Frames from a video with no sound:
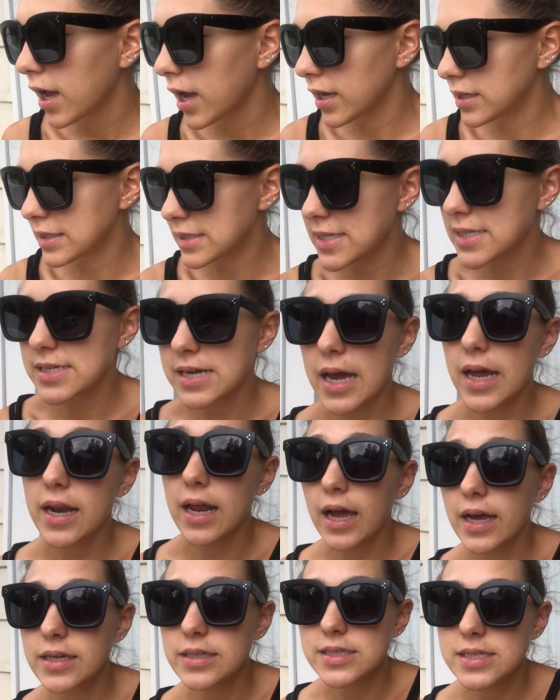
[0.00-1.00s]
Instead,
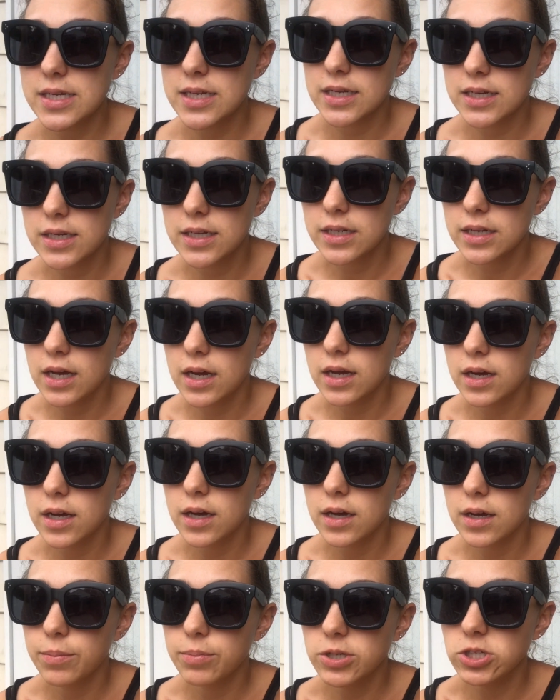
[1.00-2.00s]
I did
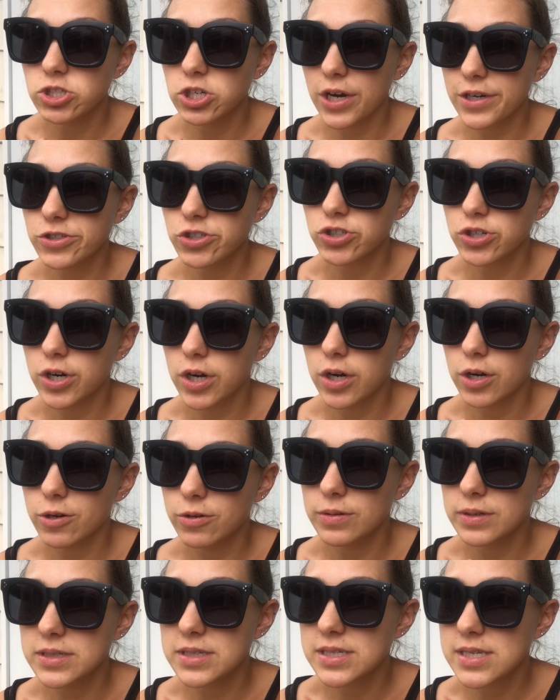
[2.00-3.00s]

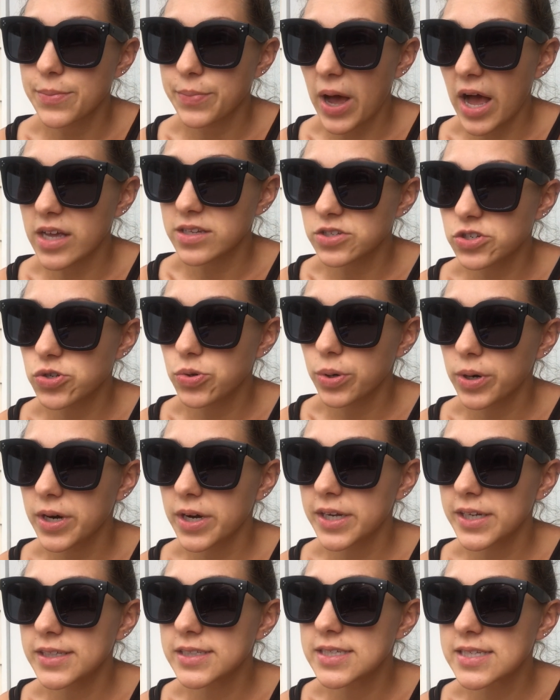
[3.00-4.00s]
progesterone
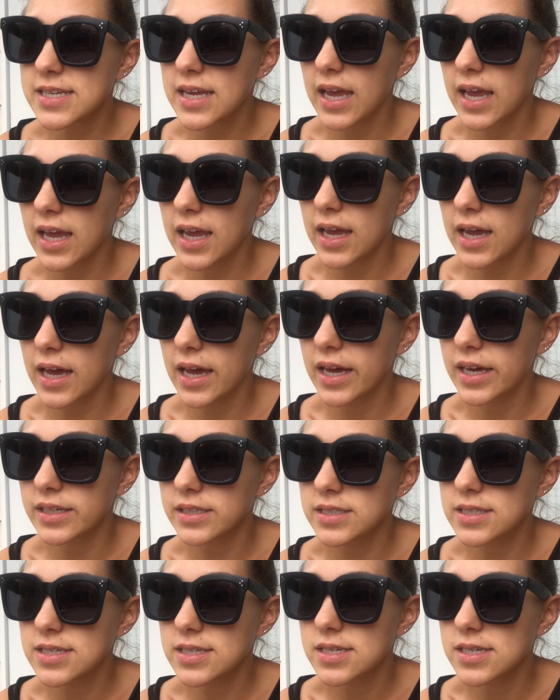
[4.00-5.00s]
suppositories
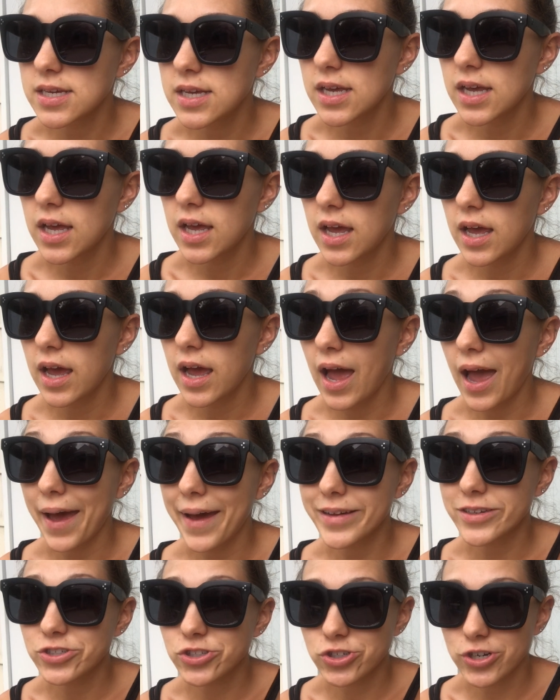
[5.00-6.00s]
and
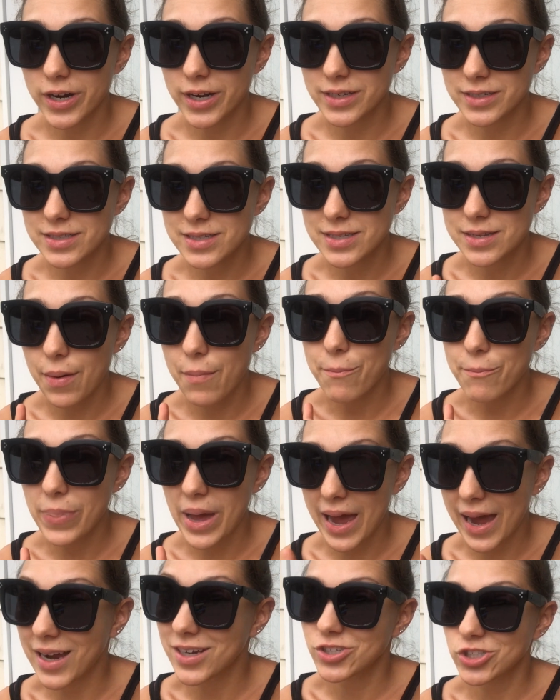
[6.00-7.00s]
estrase
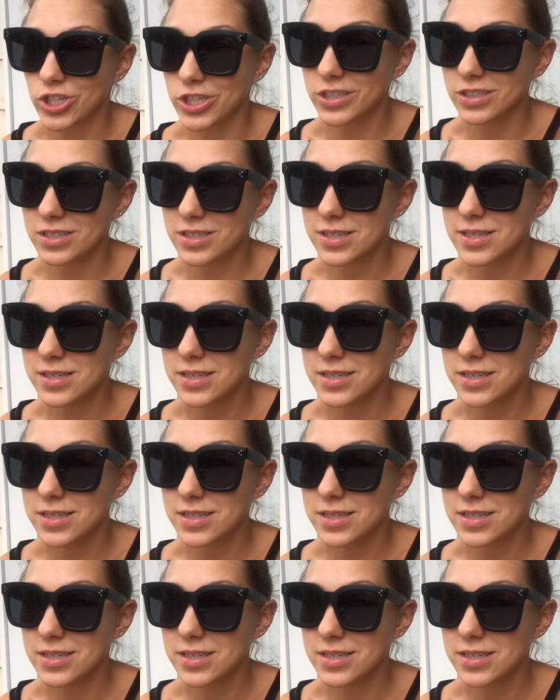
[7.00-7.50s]
patches.